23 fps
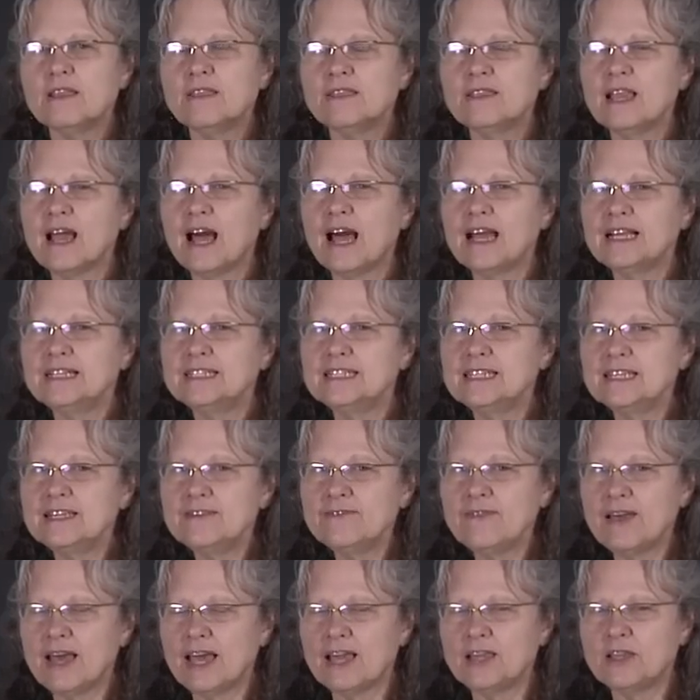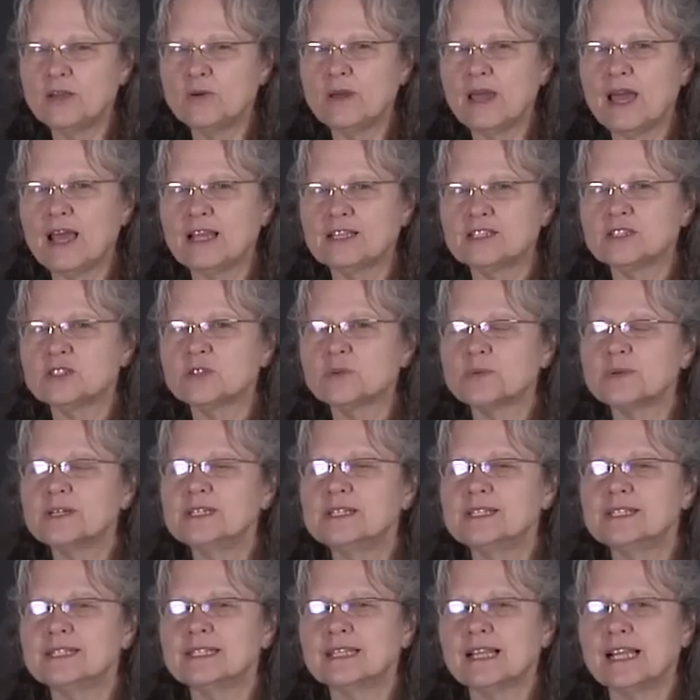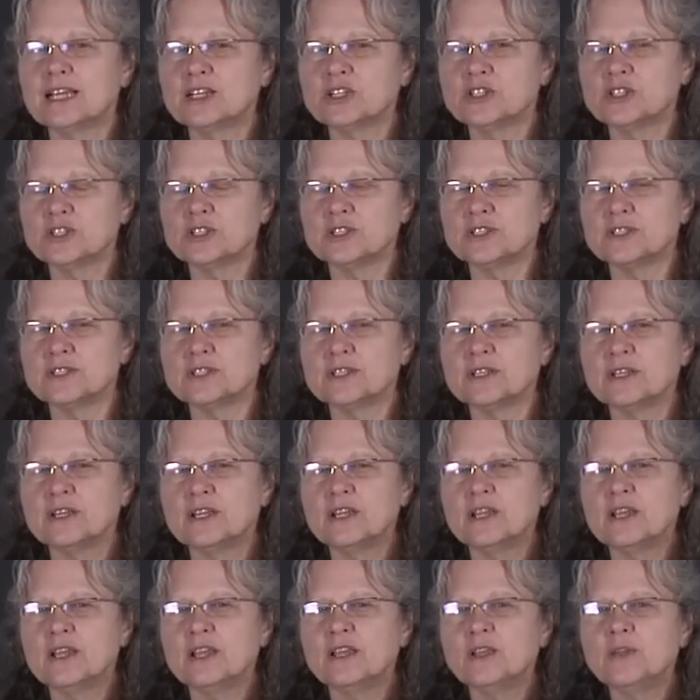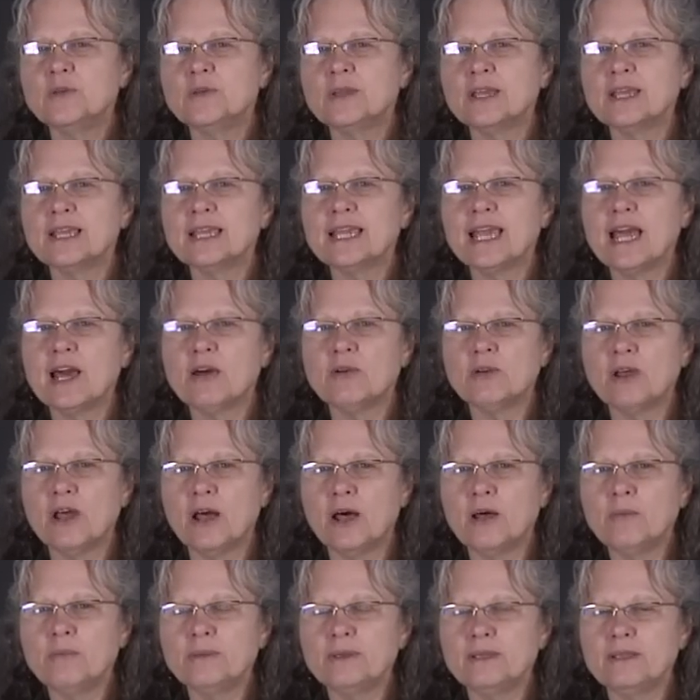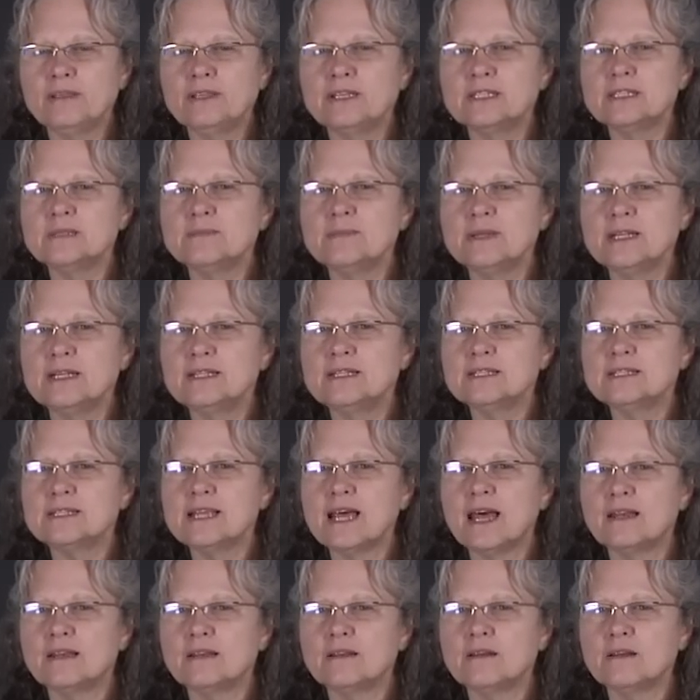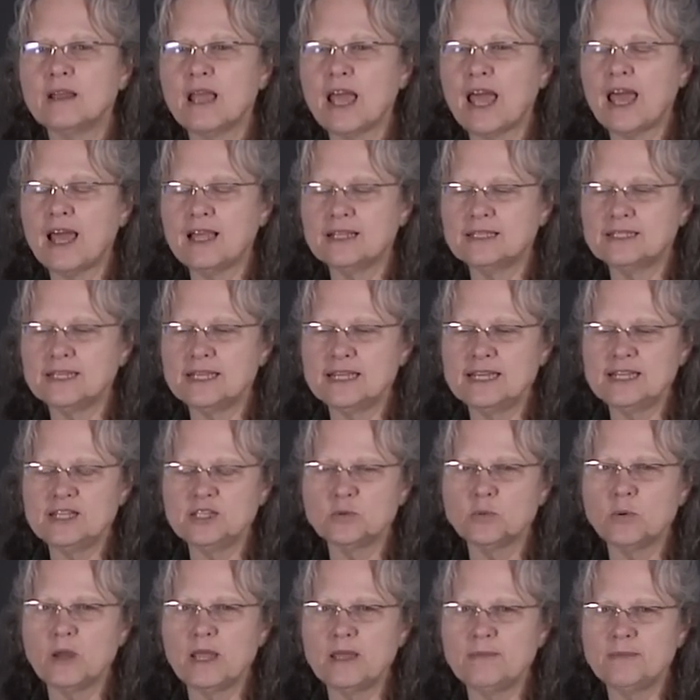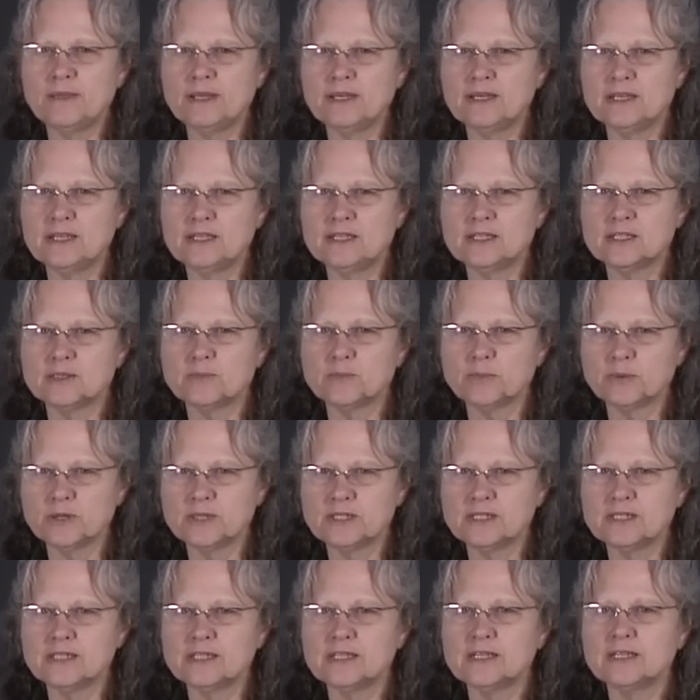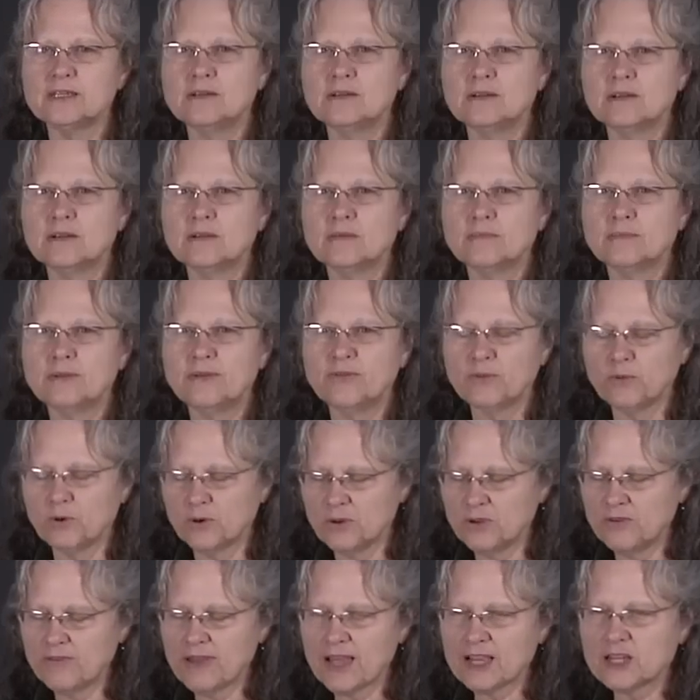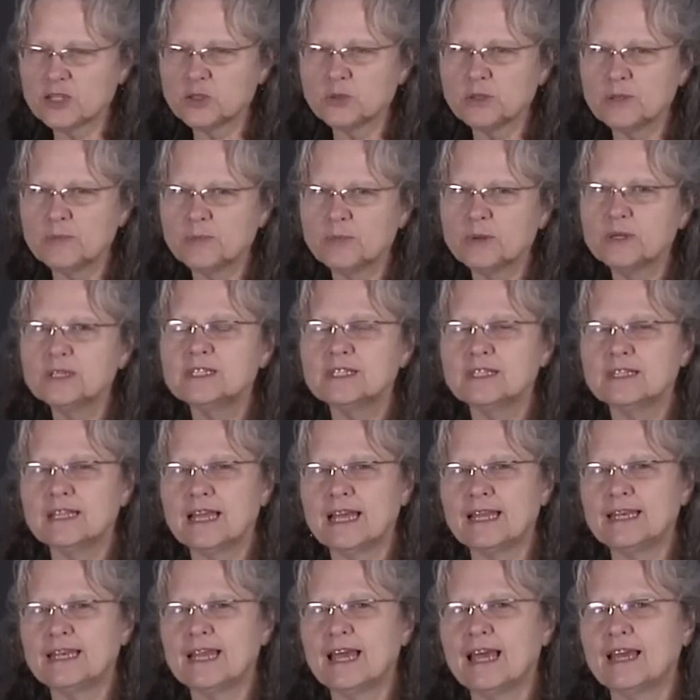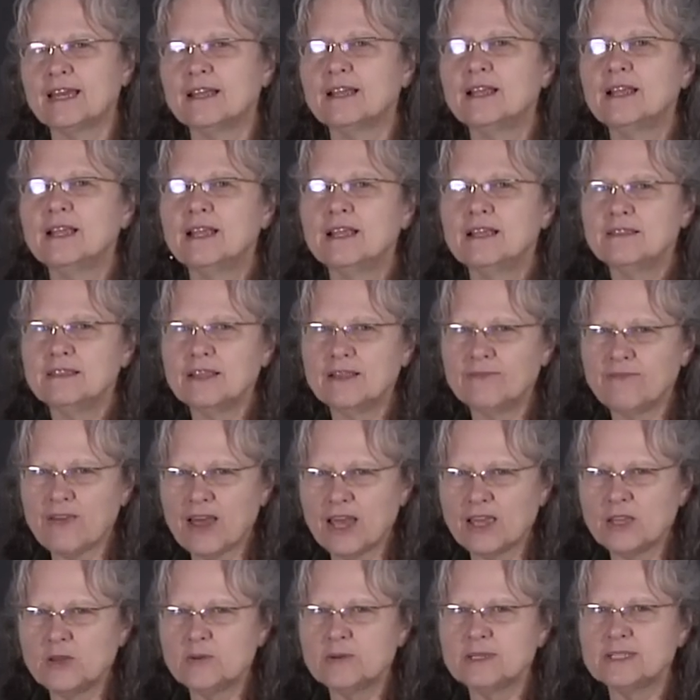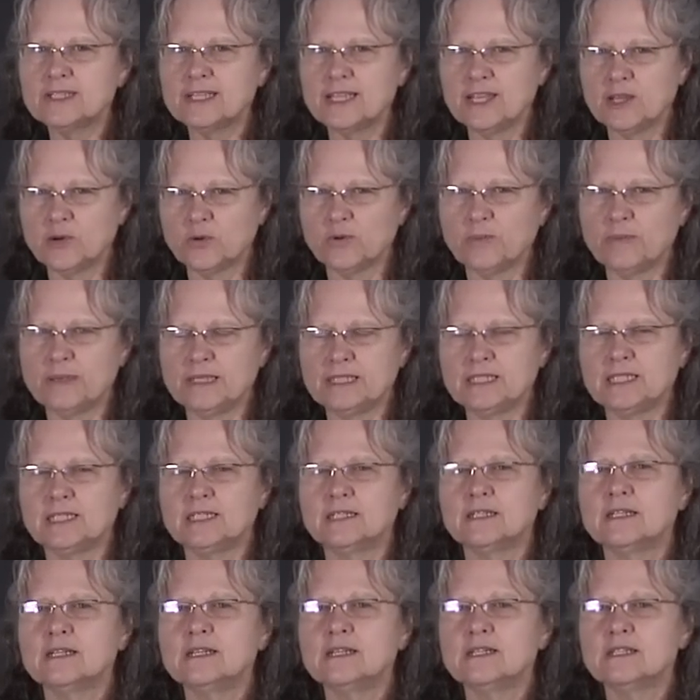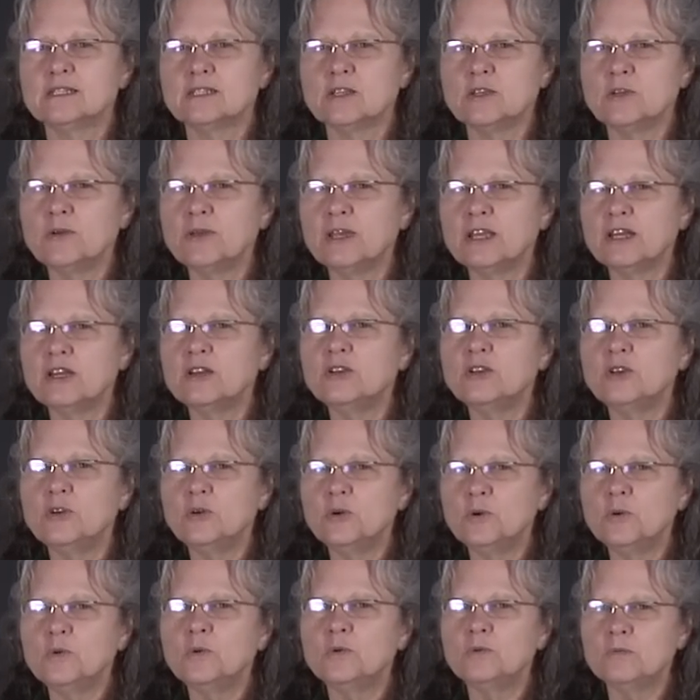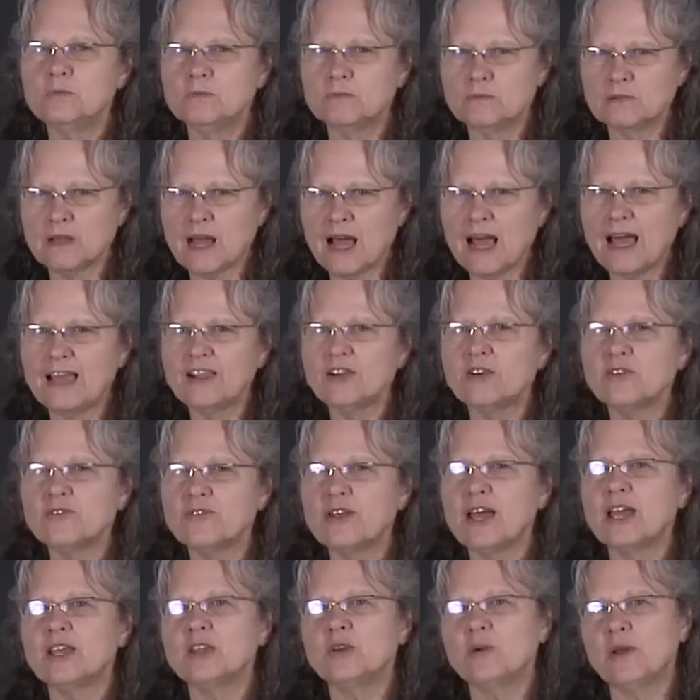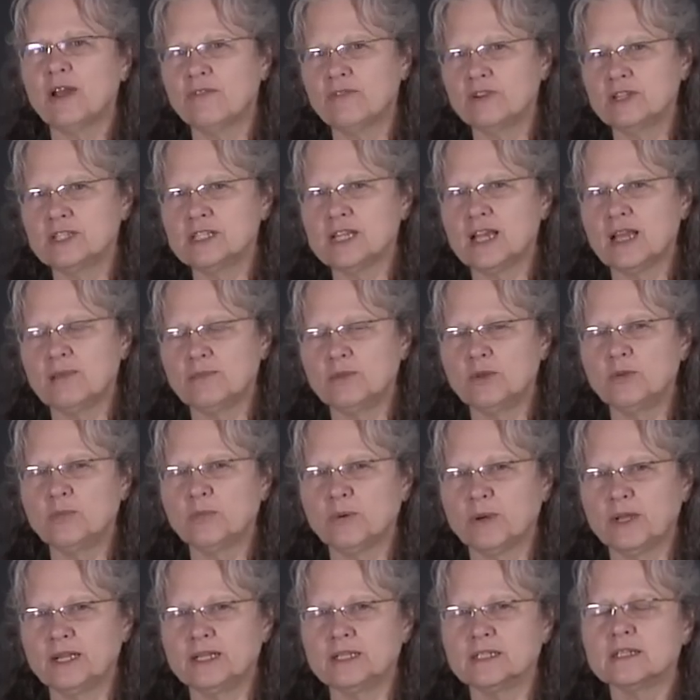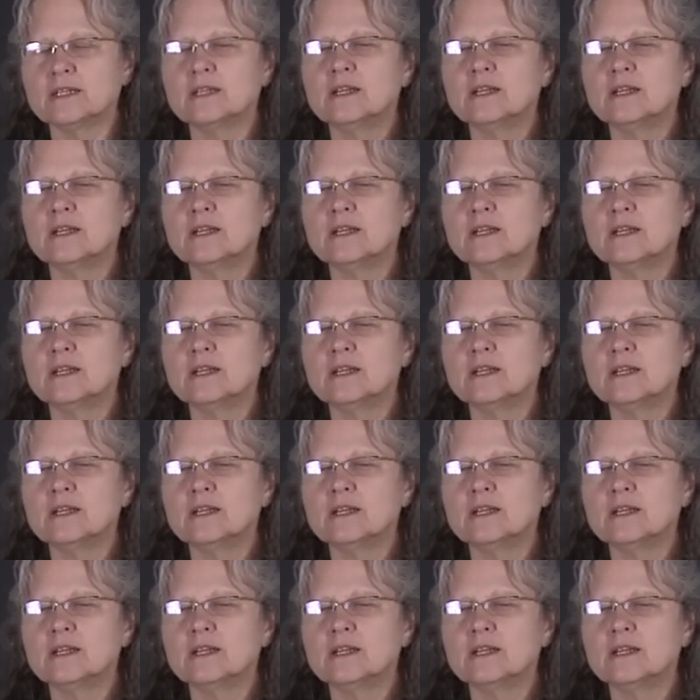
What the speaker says: The ID value has 3 selections. You can count up. This means that as each weighment is printed, before you've actually printed that data, the value is incremented. So you get a new higher value every time you print.